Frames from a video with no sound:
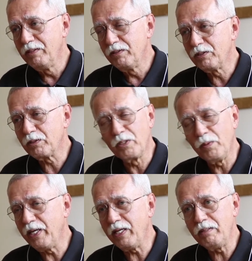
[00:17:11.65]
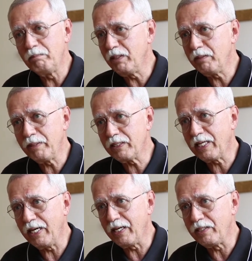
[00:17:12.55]
So go ahead and build a bigger
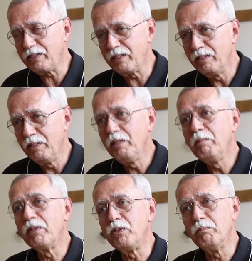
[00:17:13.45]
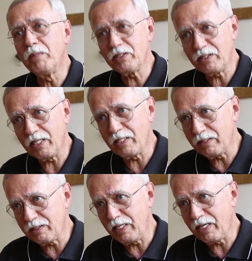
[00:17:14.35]
cage, but you must
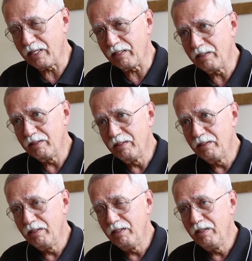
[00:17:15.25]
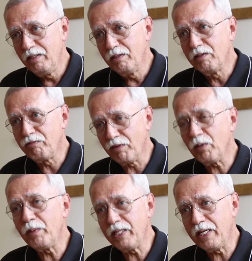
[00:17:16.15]
understand, the
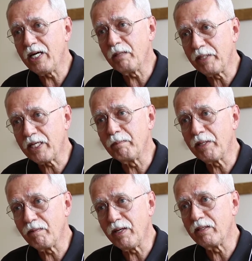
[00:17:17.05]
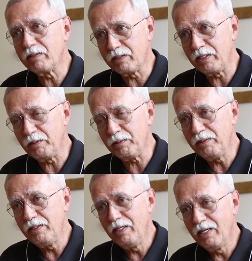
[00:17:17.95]
following day I'll be coming around to see you
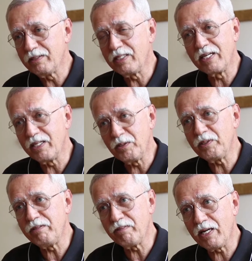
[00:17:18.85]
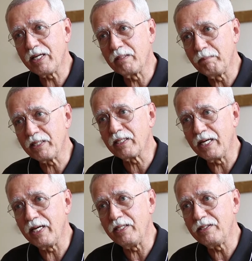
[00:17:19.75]
and saying, I don't even like the bigger
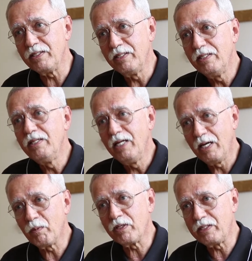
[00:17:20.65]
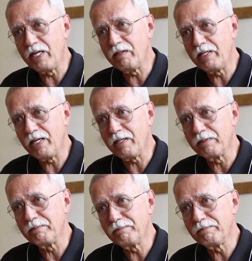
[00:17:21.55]
cage, I want to tear it down.